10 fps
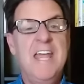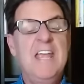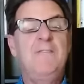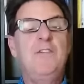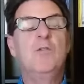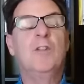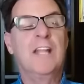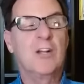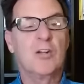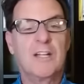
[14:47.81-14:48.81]
if you
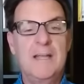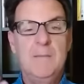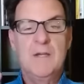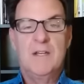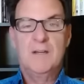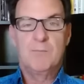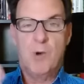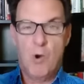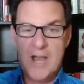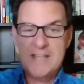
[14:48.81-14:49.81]
literally
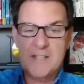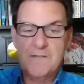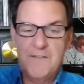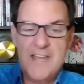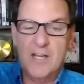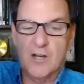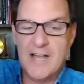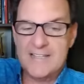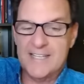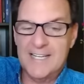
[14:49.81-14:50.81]
point the finger
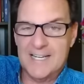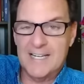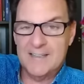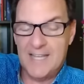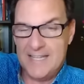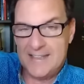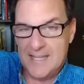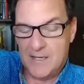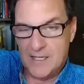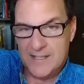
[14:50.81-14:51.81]
at the at, at
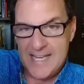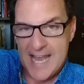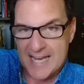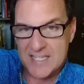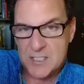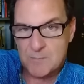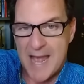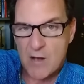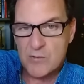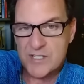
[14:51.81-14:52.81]
the at the
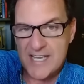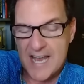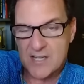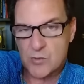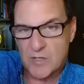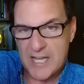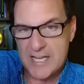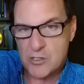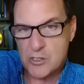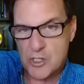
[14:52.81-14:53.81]
ex-spouse, the
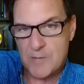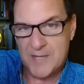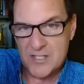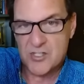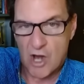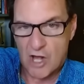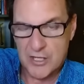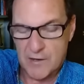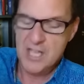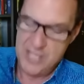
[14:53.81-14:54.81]
ex-relationship, it is all
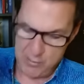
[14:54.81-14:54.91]
there.